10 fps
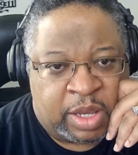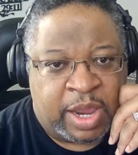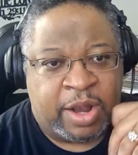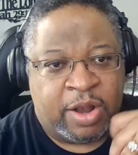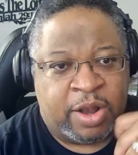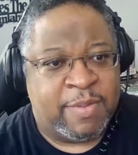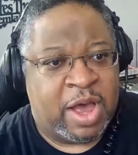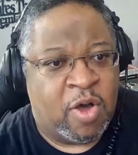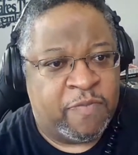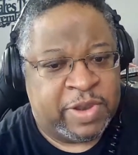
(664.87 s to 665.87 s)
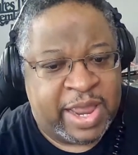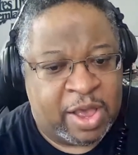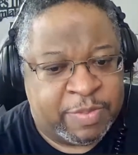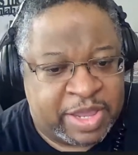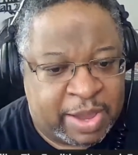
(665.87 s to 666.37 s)
And I'm hopefully
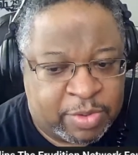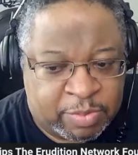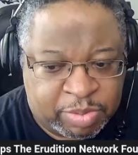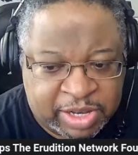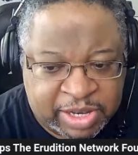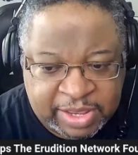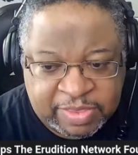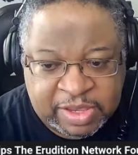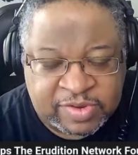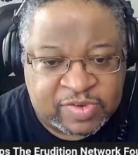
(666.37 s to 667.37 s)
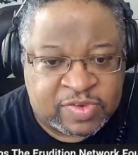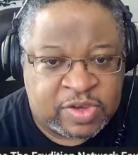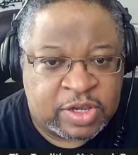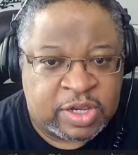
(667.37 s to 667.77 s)
I'll be able to play this.